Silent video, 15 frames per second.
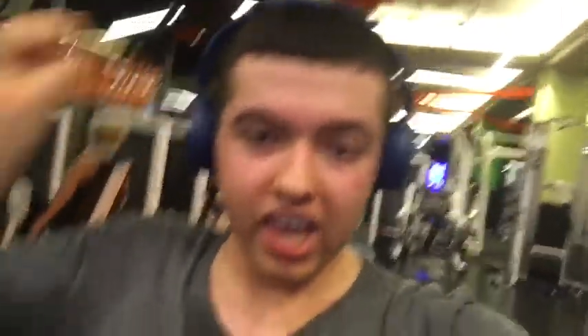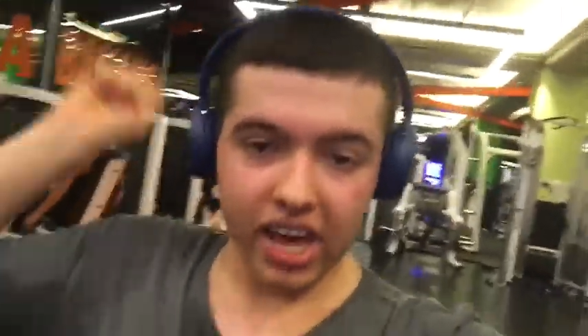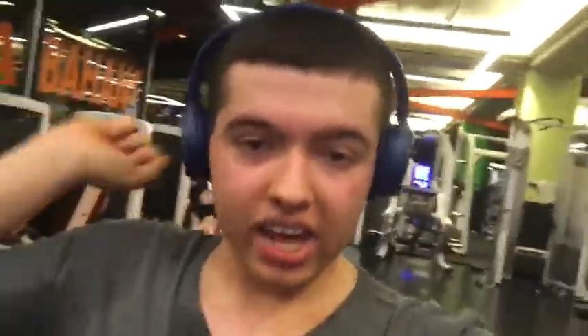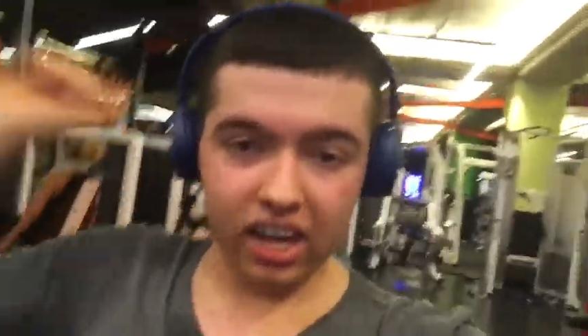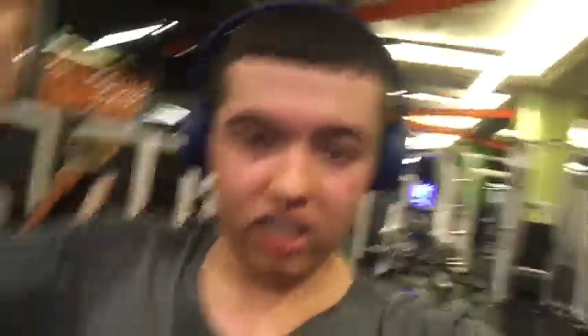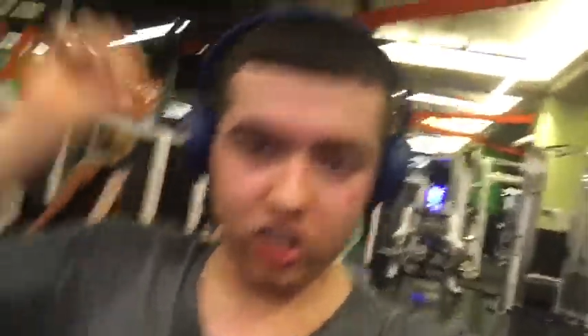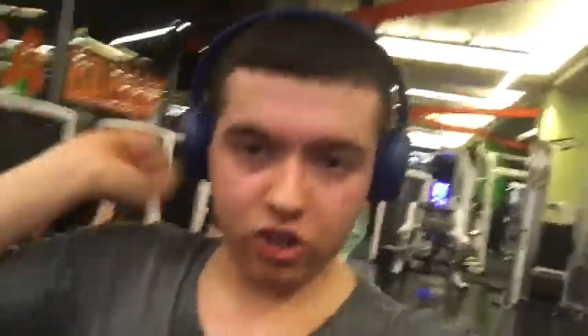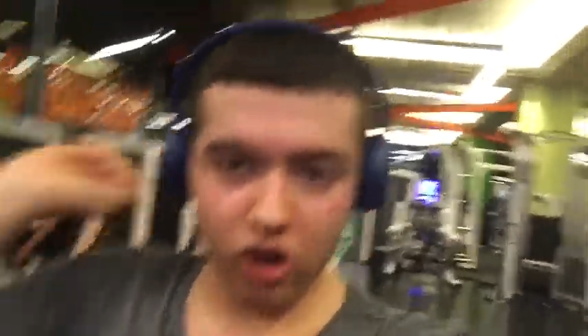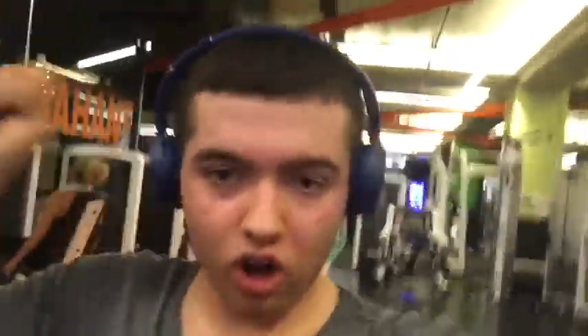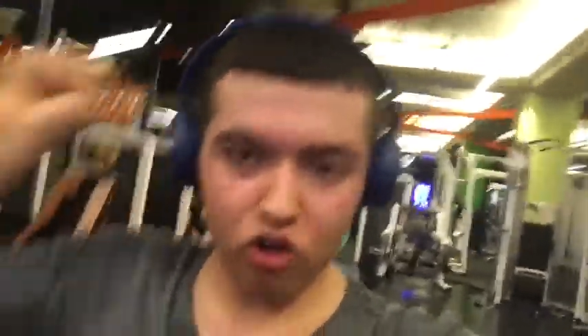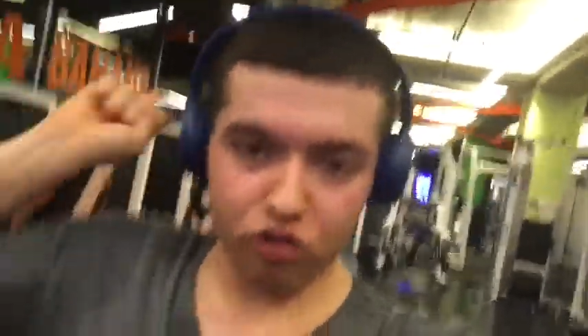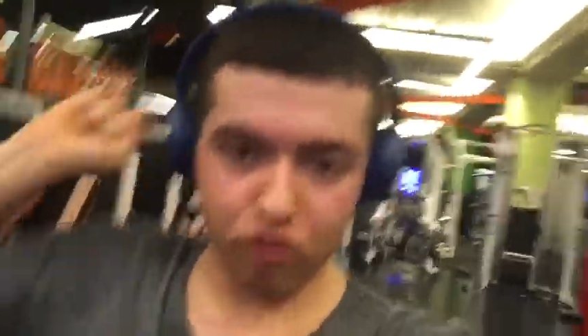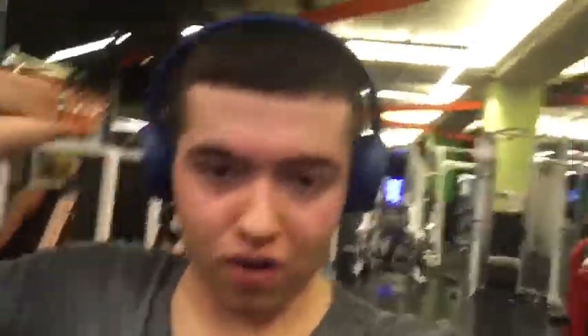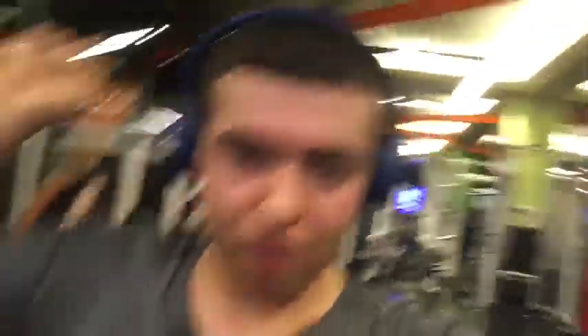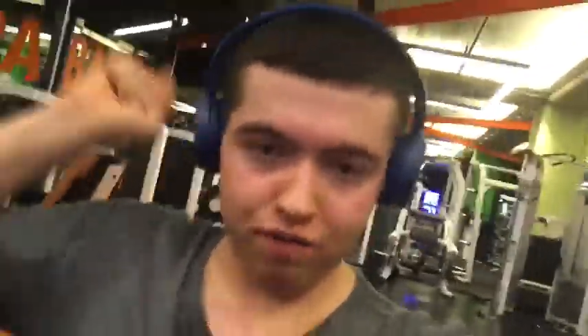and it all
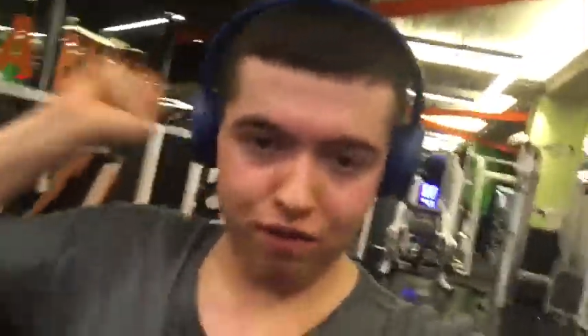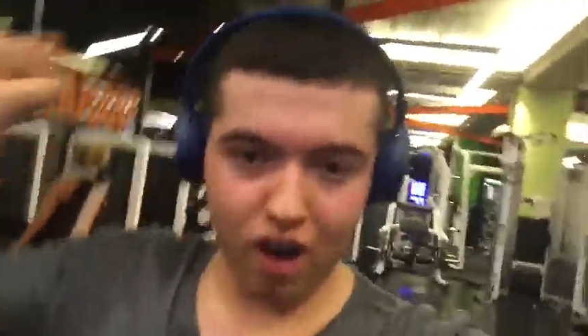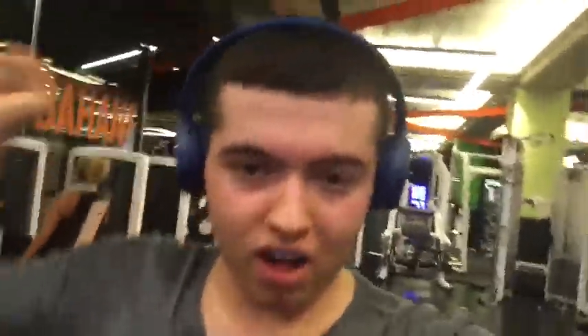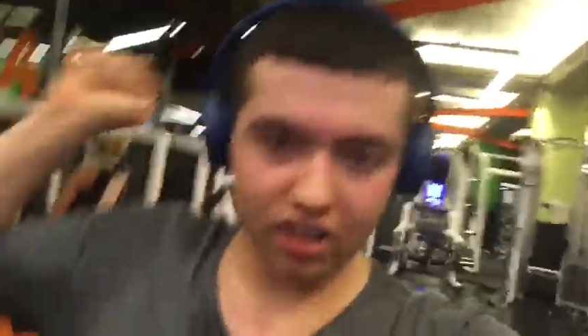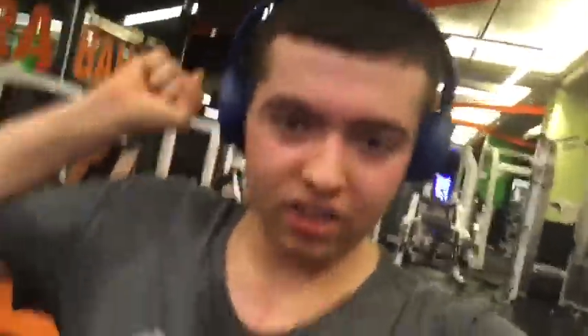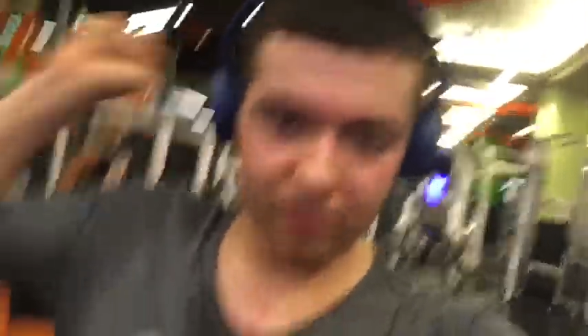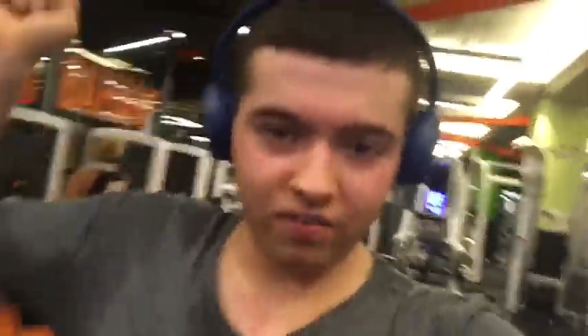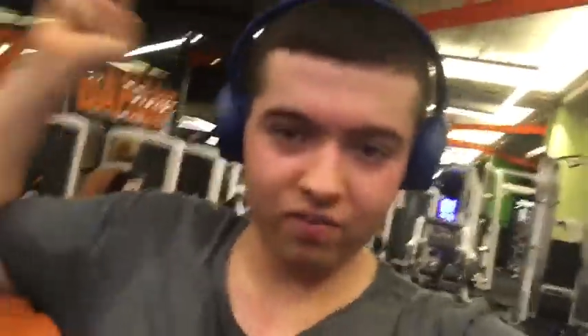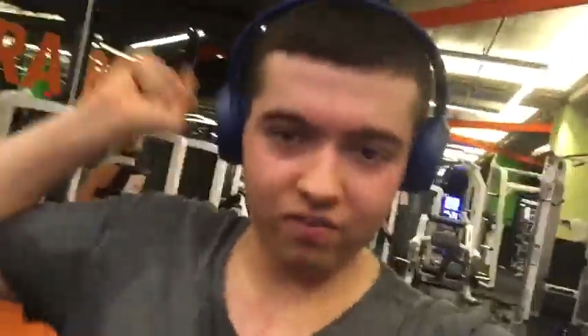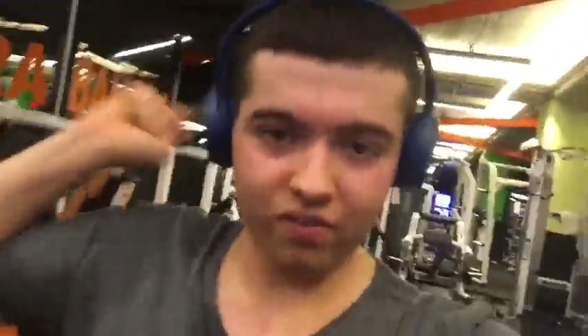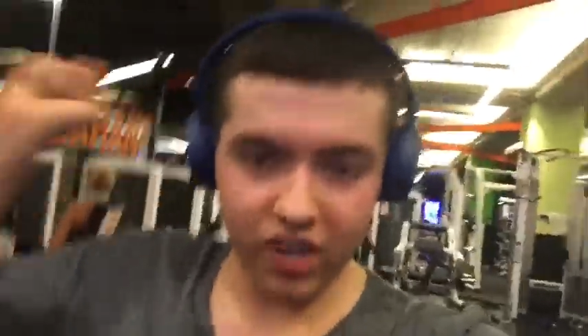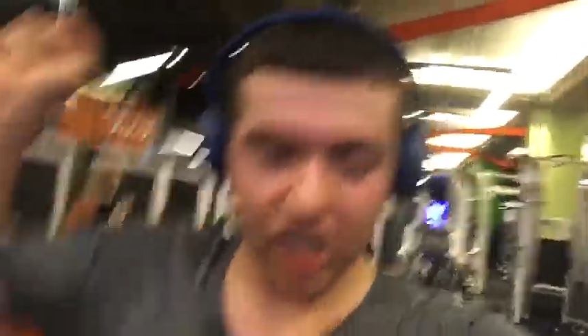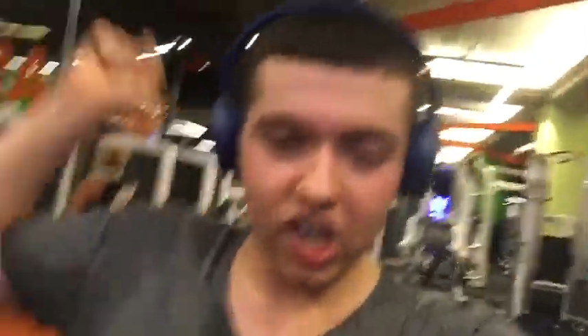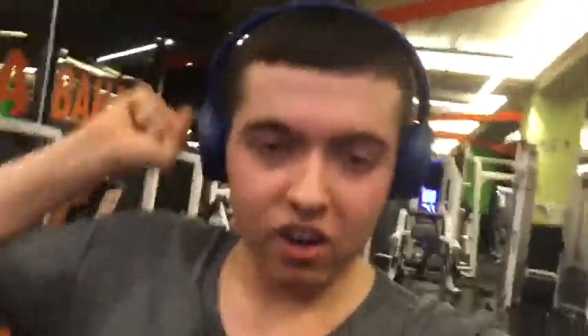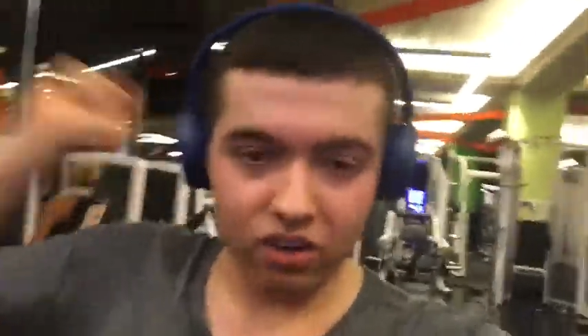for my father
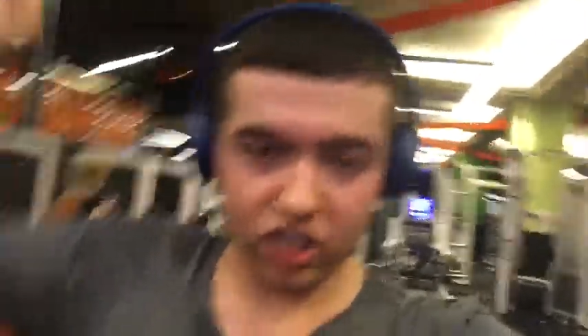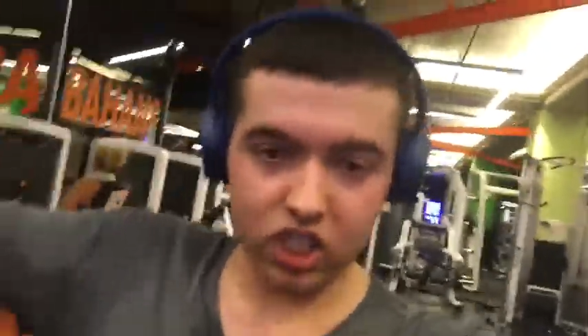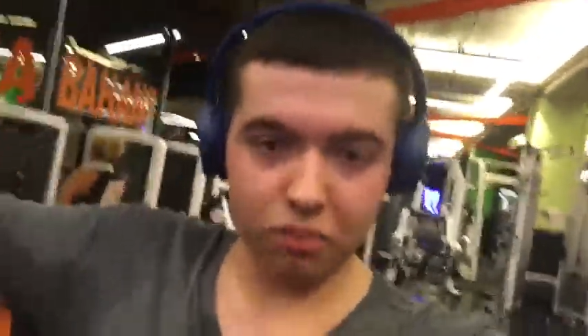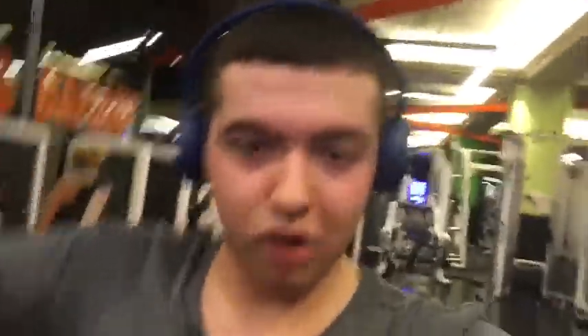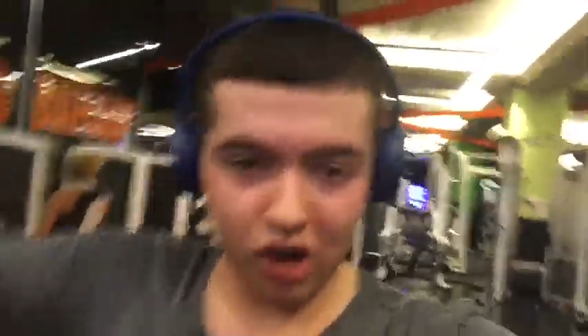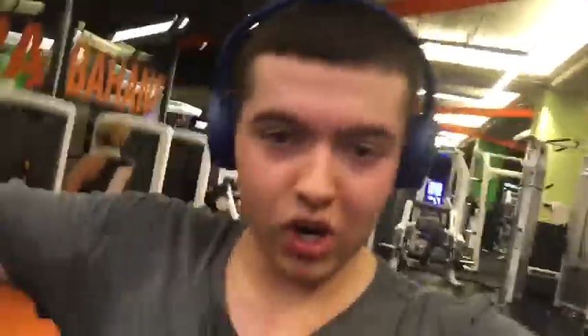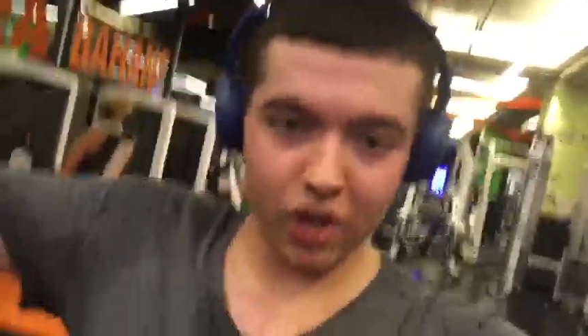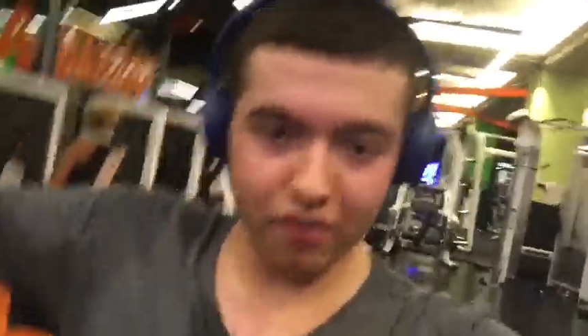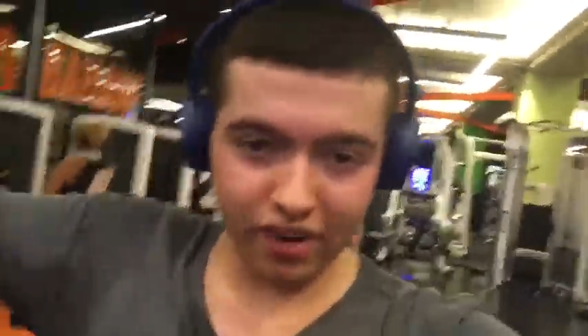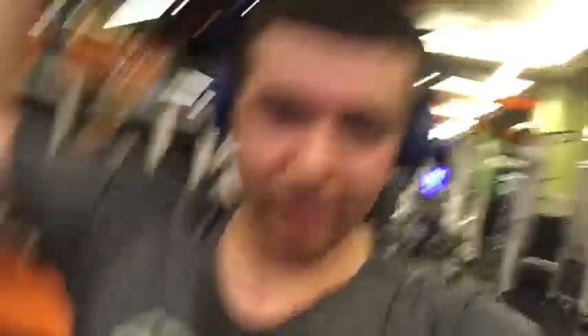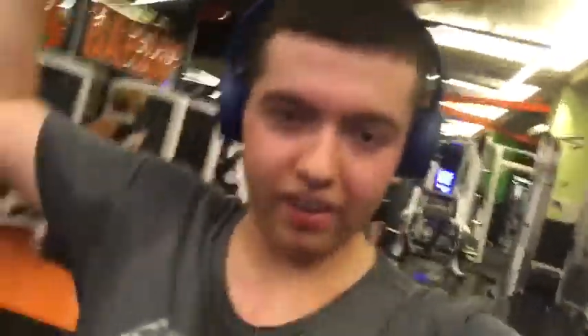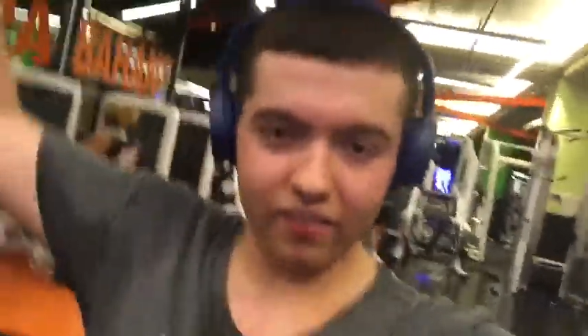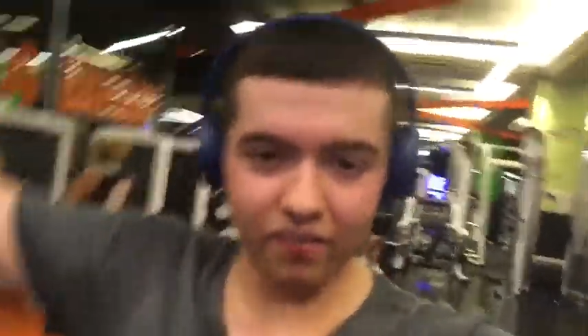for tomorrow evening.